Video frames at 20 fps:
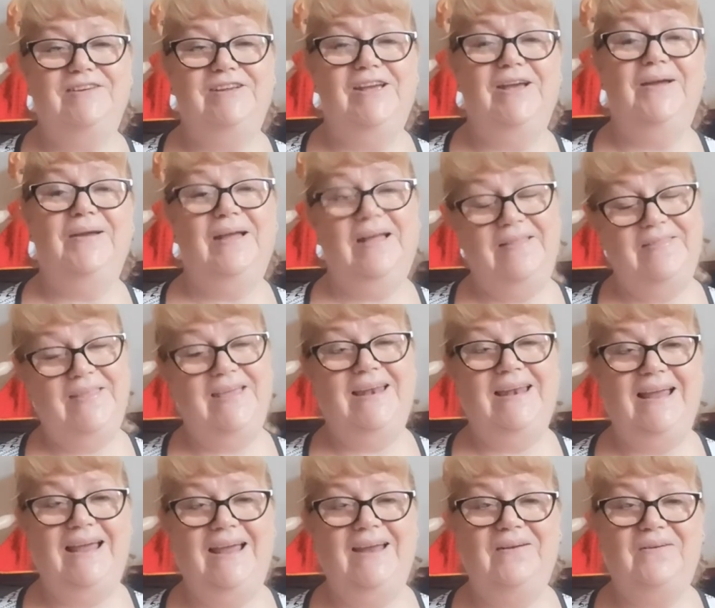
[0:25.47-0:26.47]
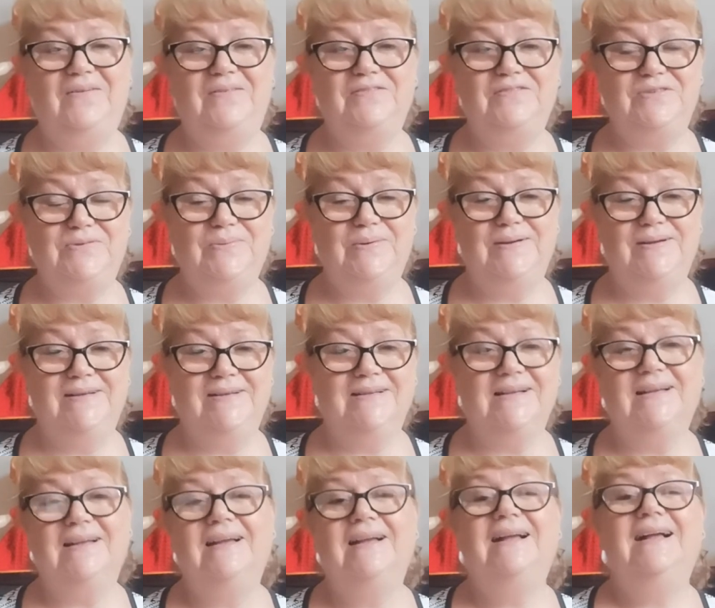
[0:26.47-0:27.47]
video and then head off to
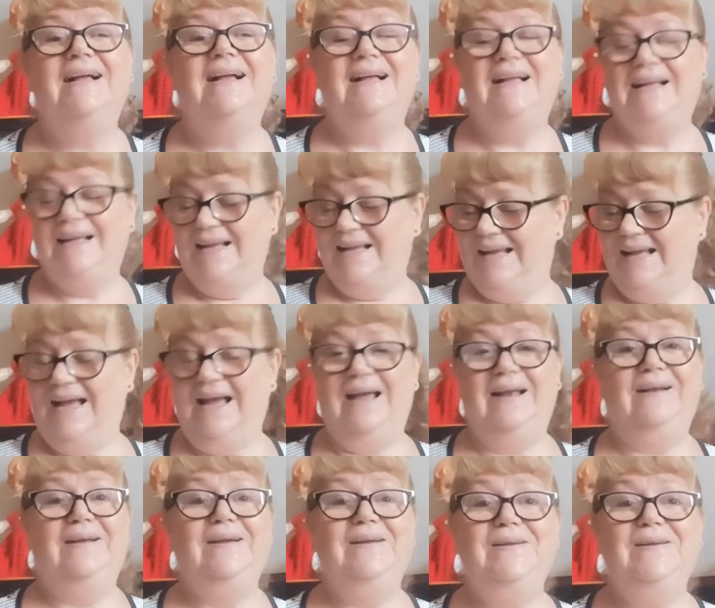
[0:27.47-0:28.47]
work. And